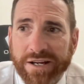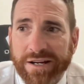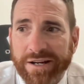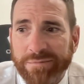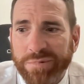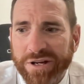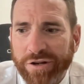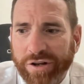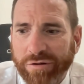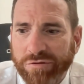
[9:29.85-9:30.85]
Um, but
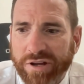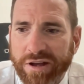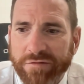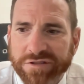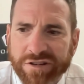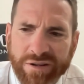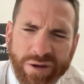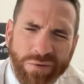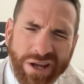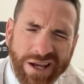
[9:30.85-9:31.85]
you know, to have a team
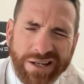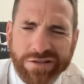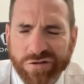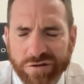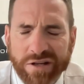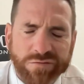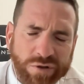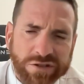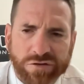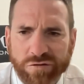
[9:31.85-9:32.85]
that we had in
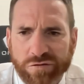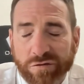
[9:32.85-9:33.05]
2001, 2,